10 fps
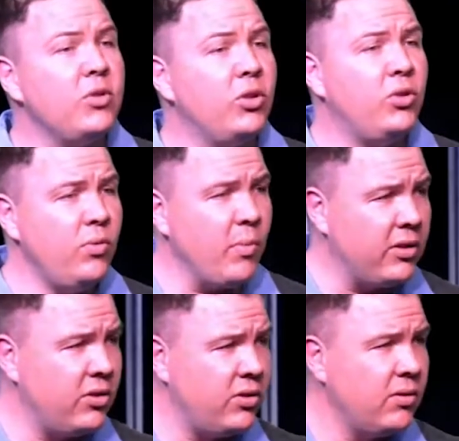he loves you too
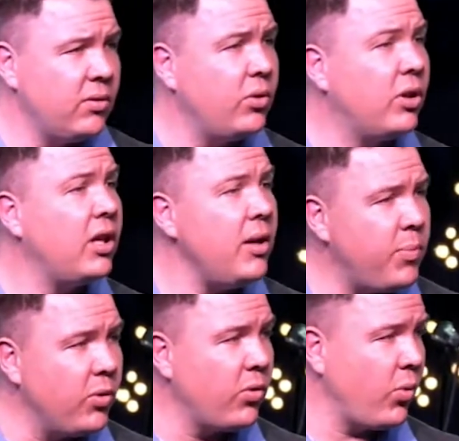much to
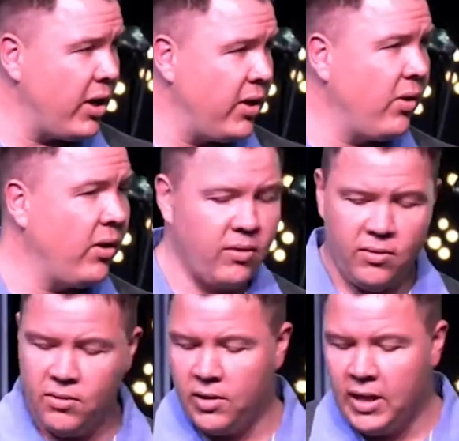keep you the way you
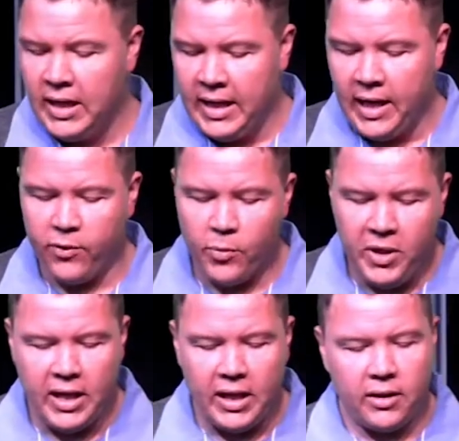are. And
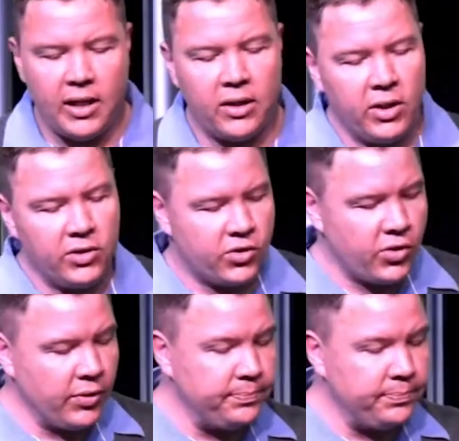for me, that rings